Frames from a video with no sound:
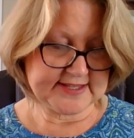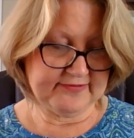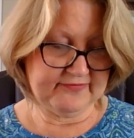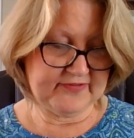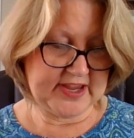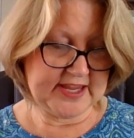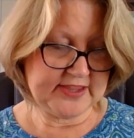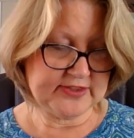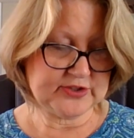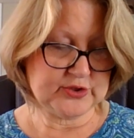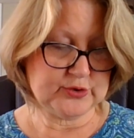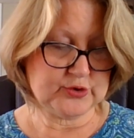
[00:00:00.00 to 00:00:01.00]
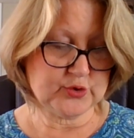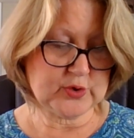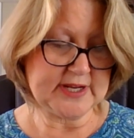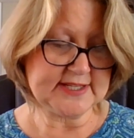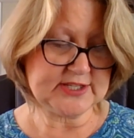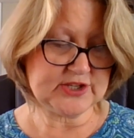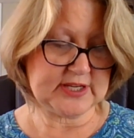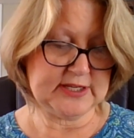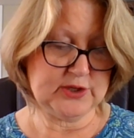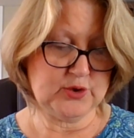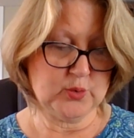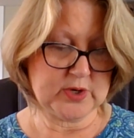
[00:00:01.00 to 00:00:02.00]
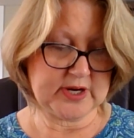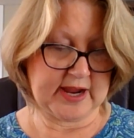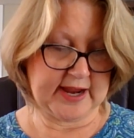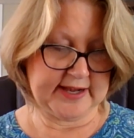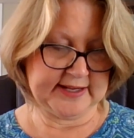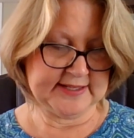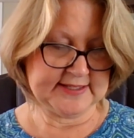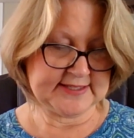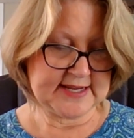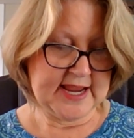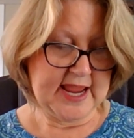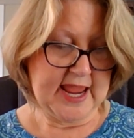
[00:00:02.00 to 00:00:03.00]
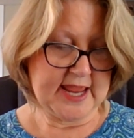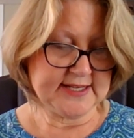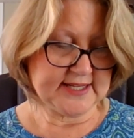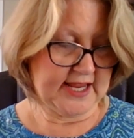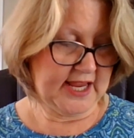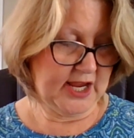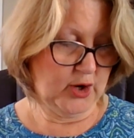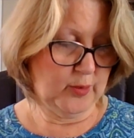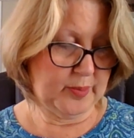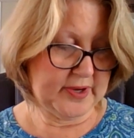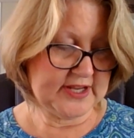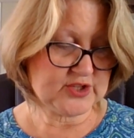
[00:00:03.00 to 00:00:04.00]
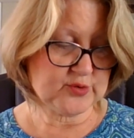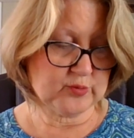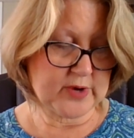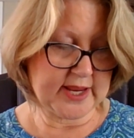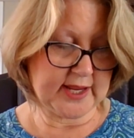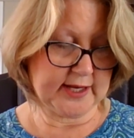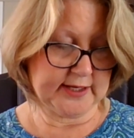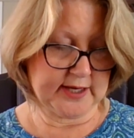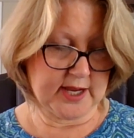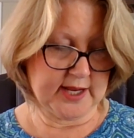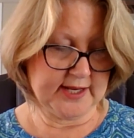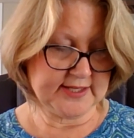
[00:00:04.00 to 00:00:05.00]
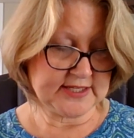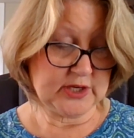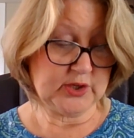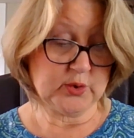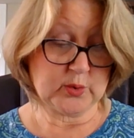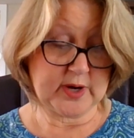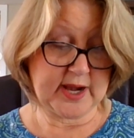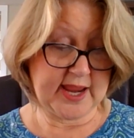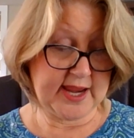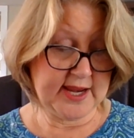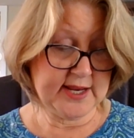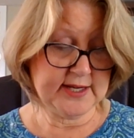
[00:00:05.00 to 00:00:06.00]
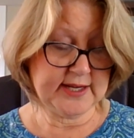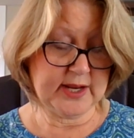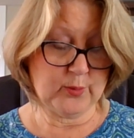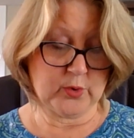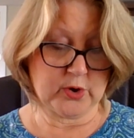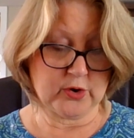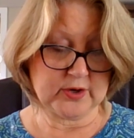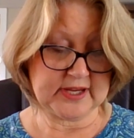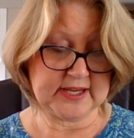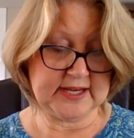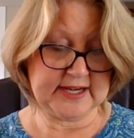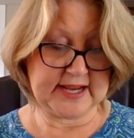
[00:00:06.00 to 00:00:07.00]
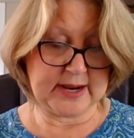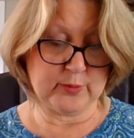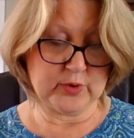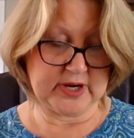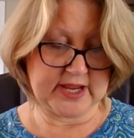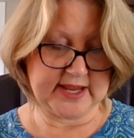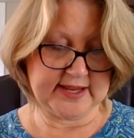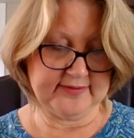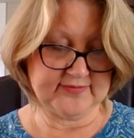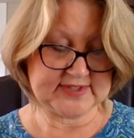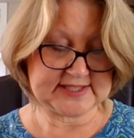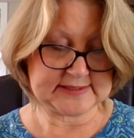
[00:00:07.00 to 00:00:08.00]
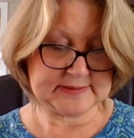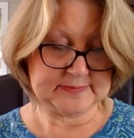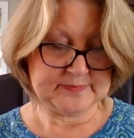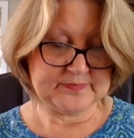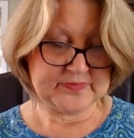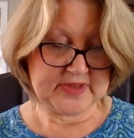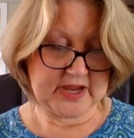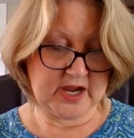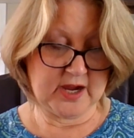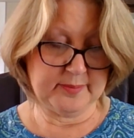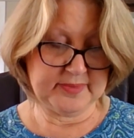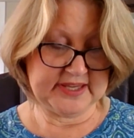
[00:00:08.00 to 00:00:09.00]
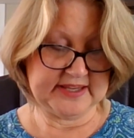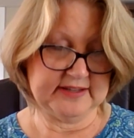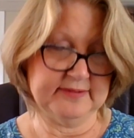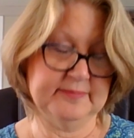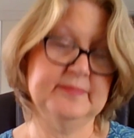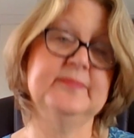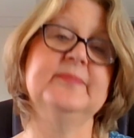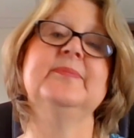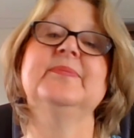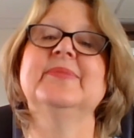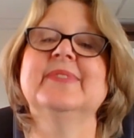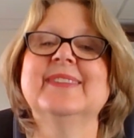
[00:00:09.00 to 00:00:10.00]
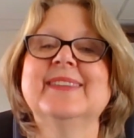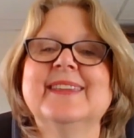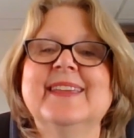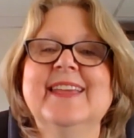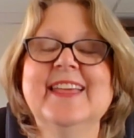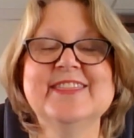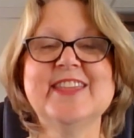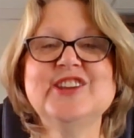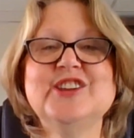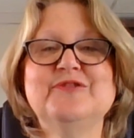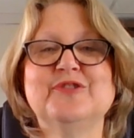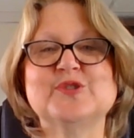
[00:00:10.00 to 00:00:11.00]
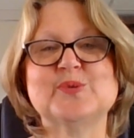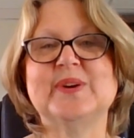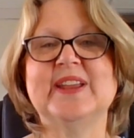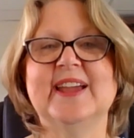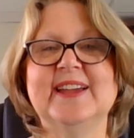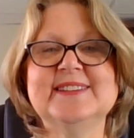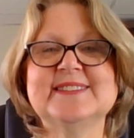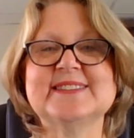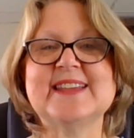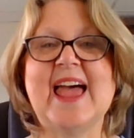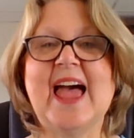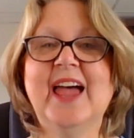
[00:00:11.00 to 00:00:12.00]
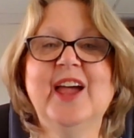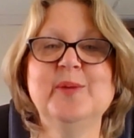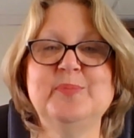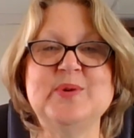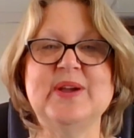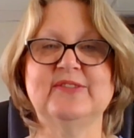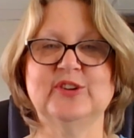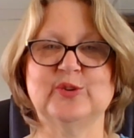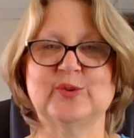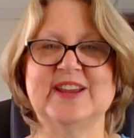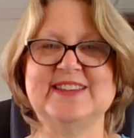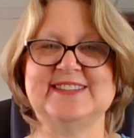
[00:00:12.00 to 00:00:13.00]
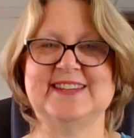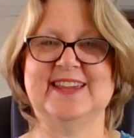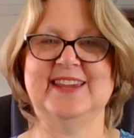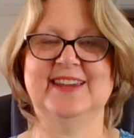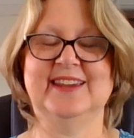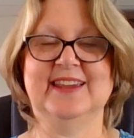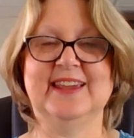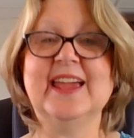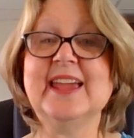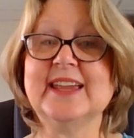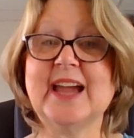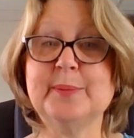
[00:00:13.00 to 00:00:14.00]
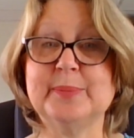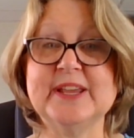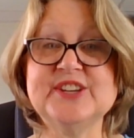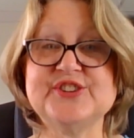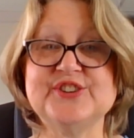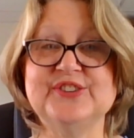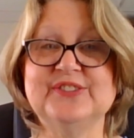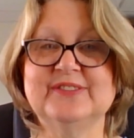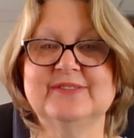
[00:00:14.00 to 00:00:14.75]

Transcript: the faith to trust in your guidance and to help us recognize your hand at work in our lives. Amen. Thank you for joining us. I hope you have a great day. God bless you.